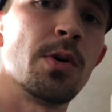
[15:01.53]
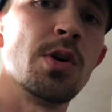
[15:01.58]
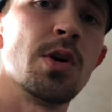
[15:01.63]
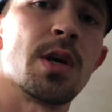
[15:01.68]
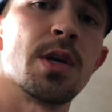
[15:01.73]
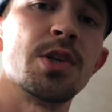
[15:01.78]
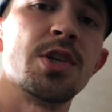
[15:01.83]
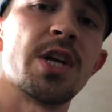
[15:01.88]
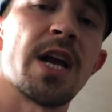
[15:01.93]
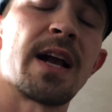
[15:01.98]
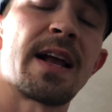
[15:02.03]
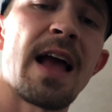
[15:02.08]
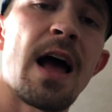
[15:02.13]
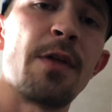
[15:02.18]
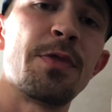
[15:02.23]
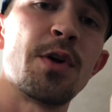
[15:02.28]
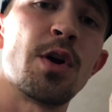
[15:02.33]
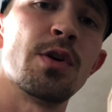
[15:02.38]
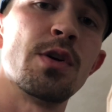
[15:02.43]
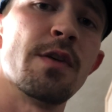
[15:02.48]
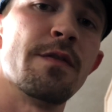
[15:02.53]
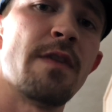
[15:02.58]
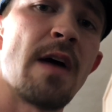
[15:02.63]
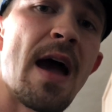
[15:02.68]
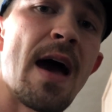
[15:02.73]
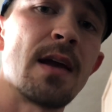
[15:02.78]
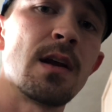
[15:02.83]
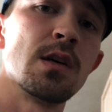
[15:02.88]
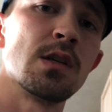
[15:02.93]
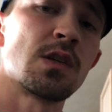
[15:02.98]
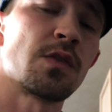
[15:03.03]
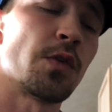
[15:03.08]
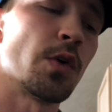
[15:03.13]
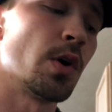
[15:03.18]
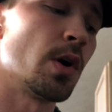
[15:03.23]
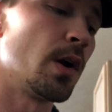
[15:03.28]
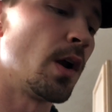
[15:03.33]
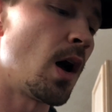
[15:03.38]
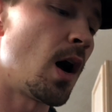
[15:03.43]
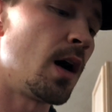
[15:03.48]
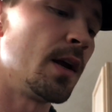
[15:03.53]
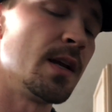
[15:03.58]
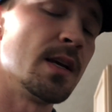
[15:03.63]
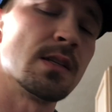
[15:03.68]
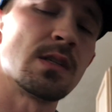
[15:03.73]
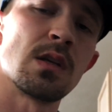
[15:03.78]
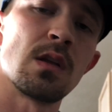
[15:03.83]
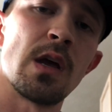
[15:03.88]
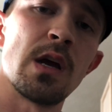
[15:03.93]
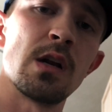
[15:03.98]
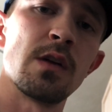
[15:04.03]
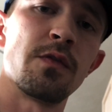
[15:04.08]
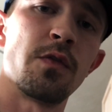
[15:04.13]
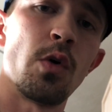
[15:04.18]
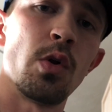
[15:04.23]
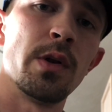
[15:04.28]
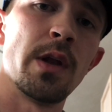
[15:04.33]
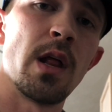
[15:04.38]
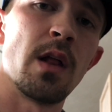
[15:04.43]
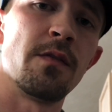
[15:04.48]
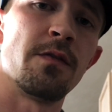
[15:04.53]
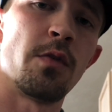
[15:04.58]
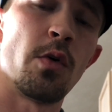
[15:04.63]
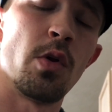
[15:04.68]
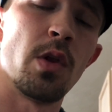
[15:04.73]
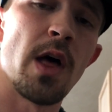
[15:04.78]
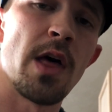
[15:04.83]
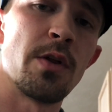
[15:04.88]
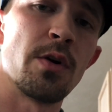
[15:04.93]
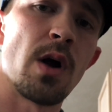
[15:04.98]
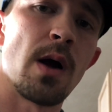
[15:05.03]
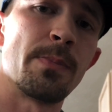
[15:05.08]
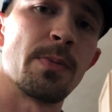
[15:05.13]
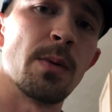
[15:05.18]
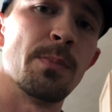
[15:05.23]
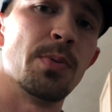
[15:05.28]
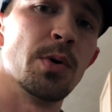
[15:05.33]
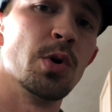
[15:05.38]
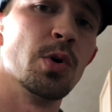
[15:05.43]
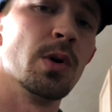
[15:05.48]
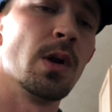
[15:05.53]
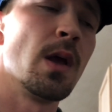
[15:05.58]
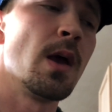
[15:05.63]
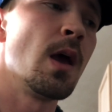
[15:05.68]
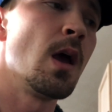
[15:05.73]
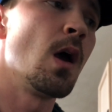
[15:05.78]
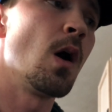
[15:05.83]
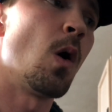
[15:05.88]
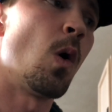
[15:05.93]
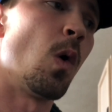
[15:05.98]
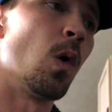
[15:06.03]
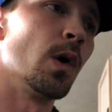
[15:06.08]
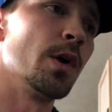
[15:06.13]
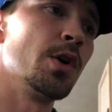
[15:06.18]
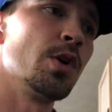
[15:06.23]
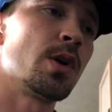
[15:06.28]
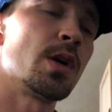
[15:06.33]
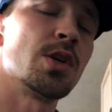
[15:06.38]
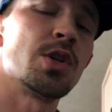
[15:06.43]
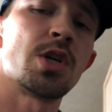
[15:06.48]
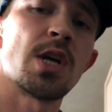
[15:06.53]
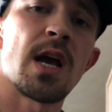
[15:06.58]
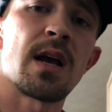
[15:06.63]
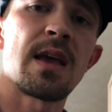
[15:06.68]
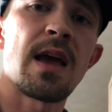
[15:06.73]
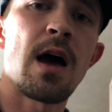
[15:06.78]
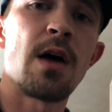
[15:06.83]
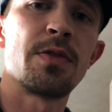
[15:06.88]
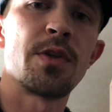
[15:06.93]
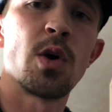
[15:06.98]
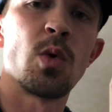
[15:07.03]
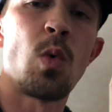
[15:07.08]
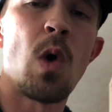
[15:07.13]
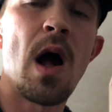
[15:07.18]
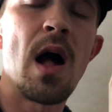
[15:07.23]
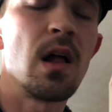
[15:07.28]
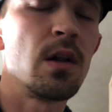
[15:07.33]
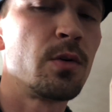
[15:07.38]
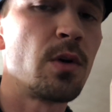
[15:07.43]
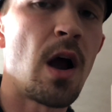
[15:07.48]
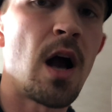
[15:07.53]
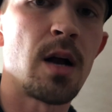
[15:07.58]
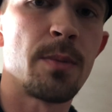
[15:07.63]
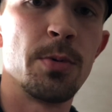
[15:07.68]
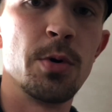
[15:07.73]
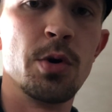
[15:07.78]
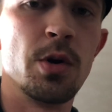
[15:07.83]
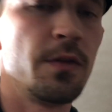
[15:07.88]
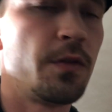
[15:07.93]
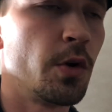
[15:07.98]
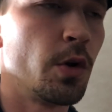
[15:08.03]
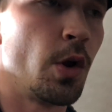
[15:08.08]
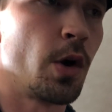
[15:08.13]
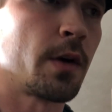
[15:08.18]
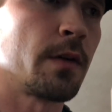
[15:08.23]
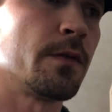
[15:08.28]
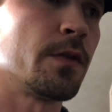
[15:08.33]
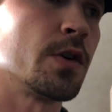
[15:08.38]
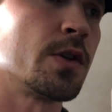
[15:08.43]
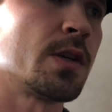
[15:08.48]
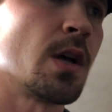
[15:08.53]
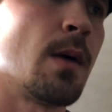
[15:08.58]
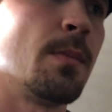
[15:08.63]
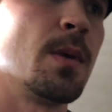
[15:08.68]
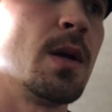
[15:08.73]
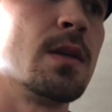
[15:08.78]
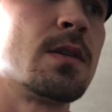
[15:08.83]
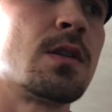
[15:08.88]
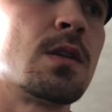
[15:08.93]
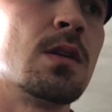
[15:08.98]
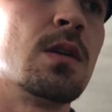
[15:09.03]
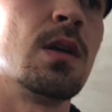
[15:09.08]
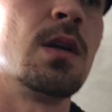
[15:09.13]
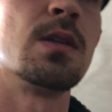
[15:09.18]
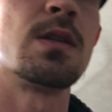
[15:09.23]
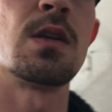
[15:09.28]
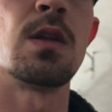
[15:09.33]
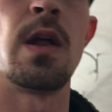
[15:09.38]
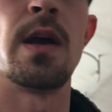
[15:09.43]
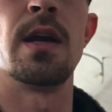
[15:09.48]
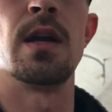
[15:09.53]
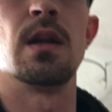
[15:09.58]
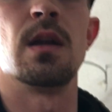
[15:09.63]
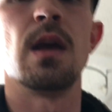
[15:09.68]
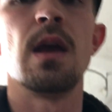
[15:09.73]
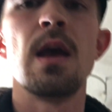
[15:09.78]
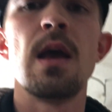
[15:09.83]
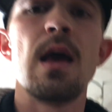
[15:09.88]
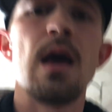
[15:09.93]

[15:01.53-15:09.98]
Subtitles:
You can check out their Nevadas for an uninsulated full leather upper boot, or you can check out their Wild Rock boot if you're looking for something insulated.